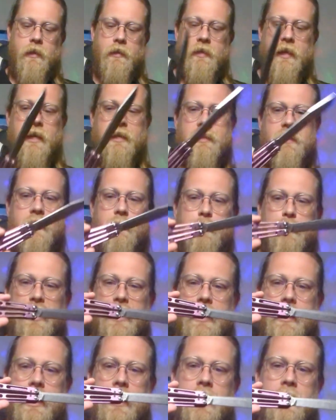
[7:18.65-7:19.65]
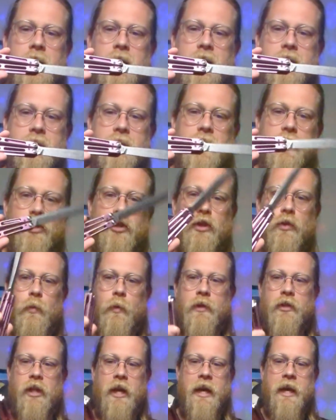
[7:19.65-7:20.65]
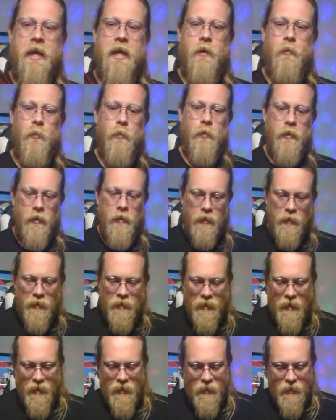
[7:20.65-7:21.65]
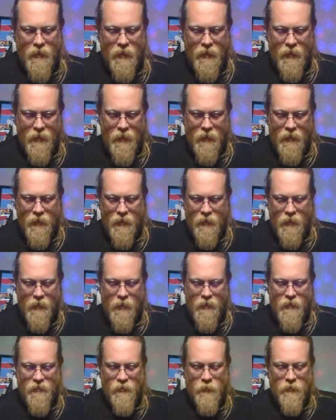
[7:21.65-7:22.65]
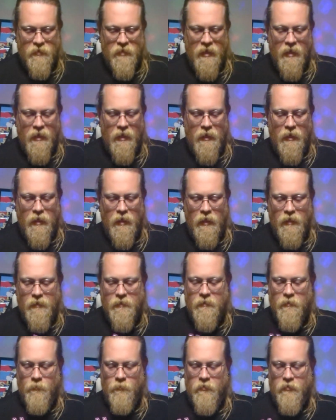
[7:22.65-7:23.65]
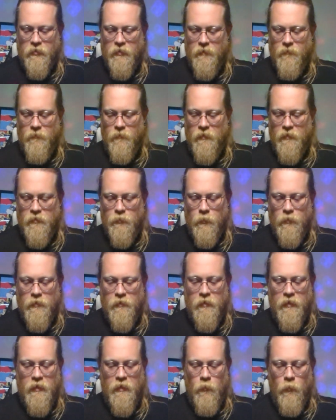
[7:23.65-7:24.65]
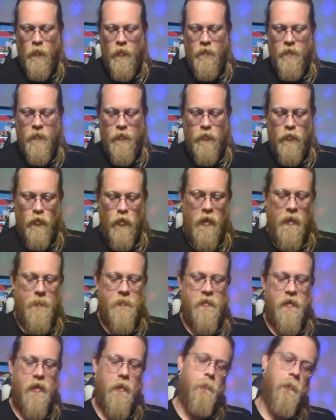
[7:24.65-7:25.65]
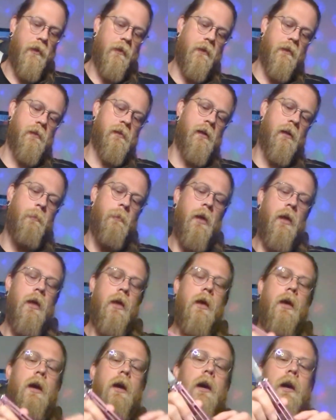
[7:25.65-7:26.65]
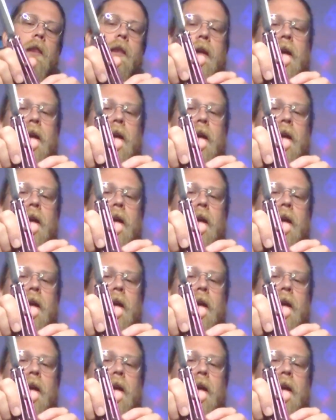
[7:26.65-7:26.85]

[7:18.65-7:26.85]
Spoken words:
This has the pink anodization, which I really like. And this was not a custom Slift. This was in one of their drops that I picked this up. The